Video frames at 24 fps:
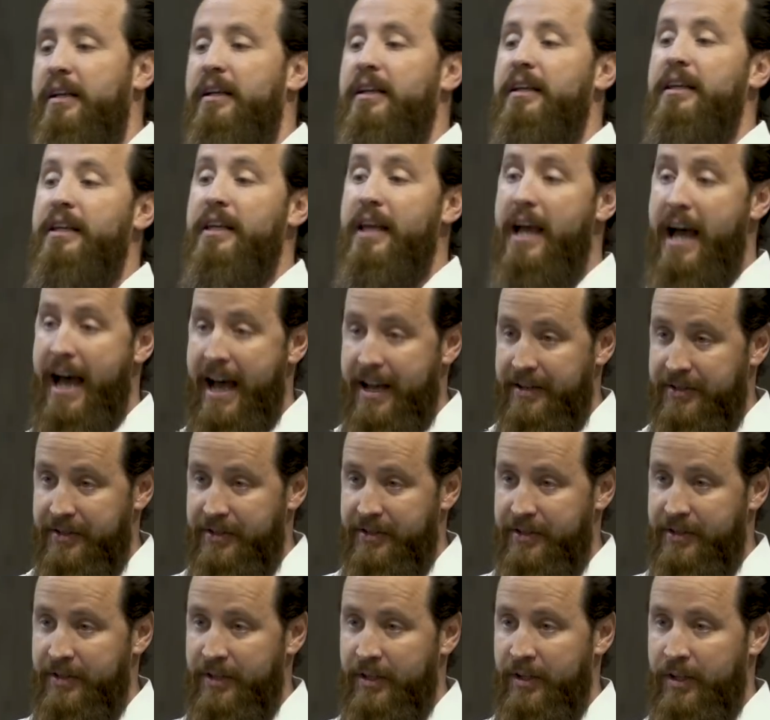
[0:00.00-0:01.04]

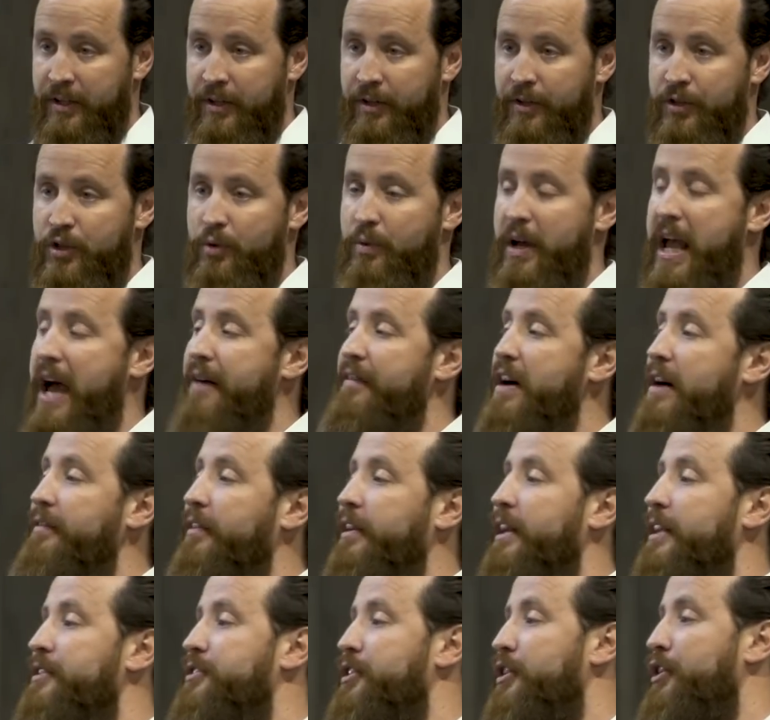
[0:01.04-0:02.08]
Yes. Do we have
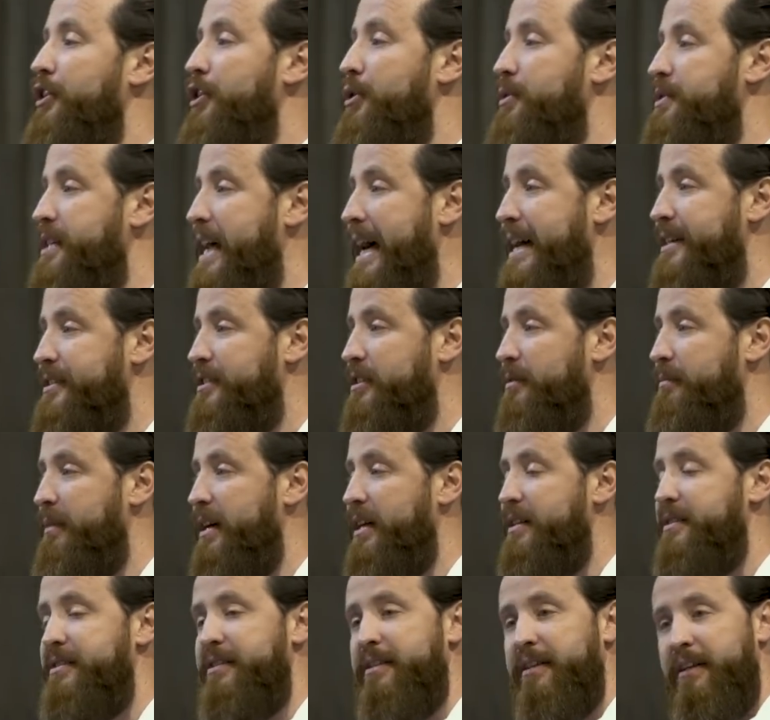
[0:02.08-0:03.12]
evidence in the New
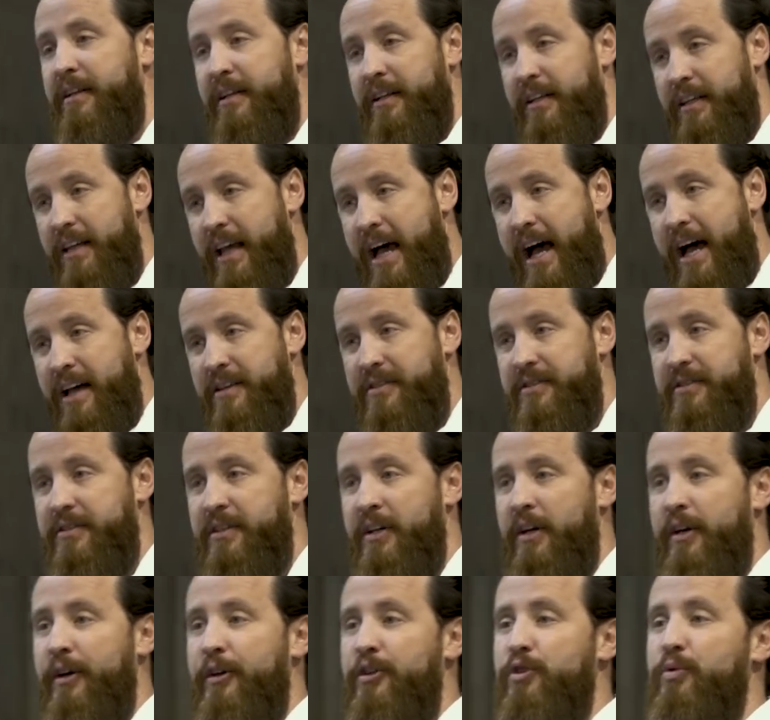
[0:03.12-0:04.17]
Testament? Yes.
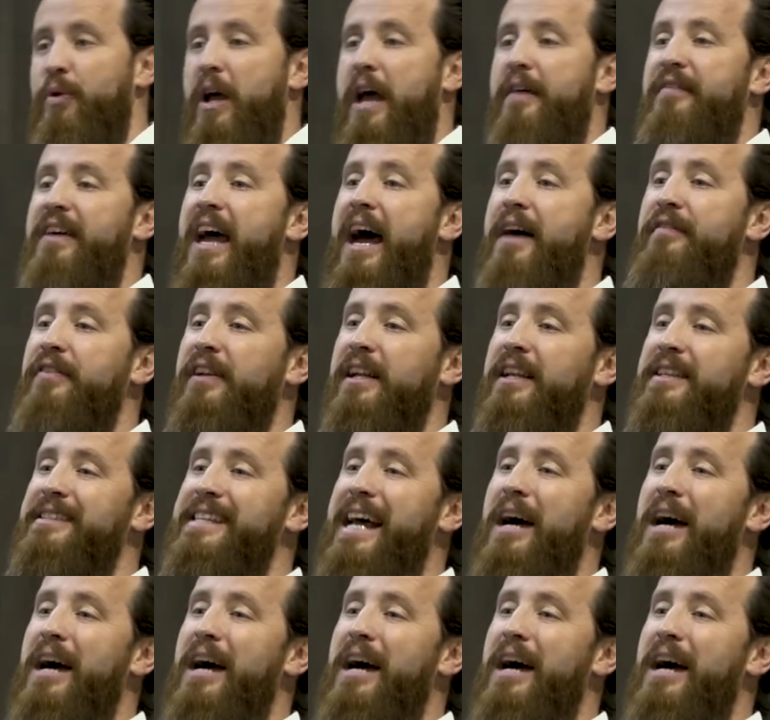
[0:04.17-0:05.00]
Do we have evidence